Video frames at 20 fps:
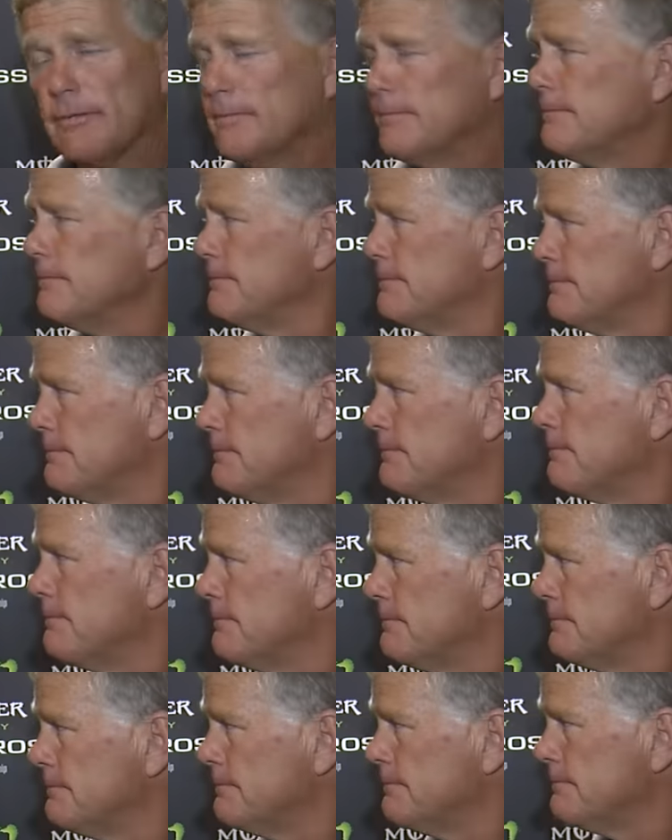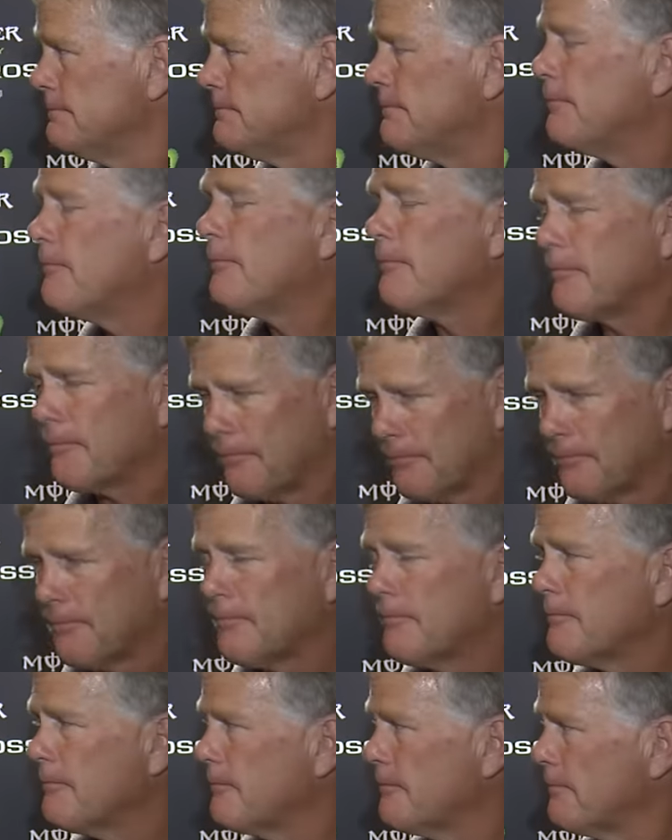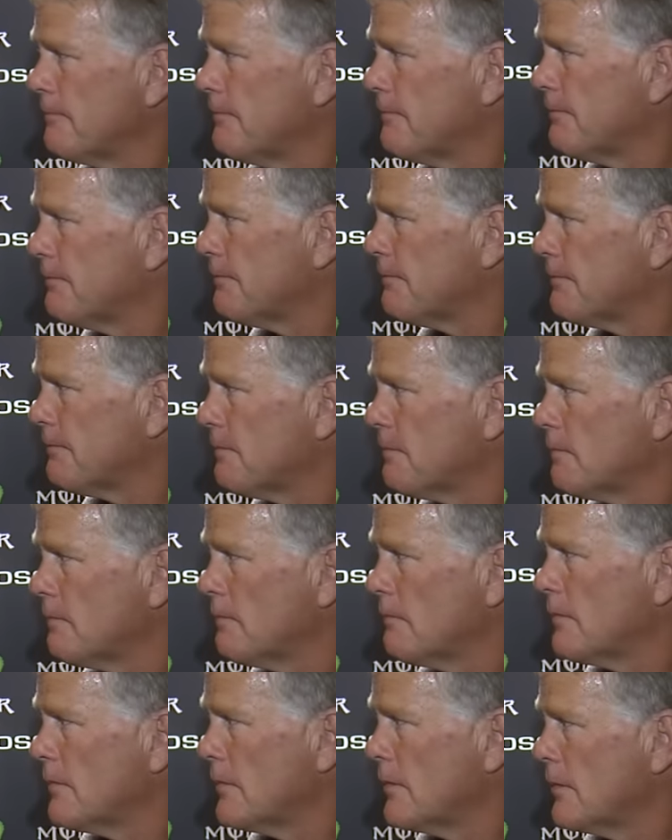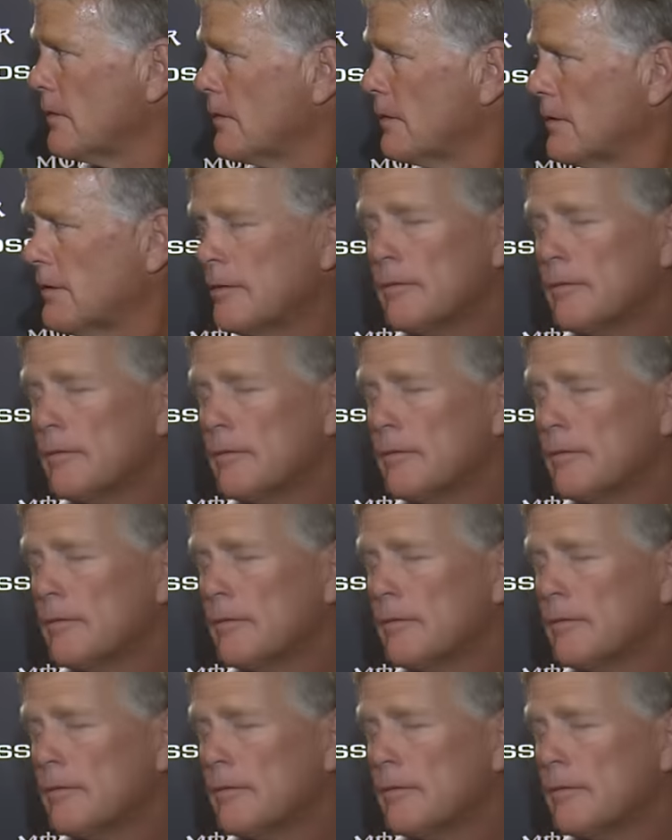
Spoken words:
No words are spoken by the person on screen.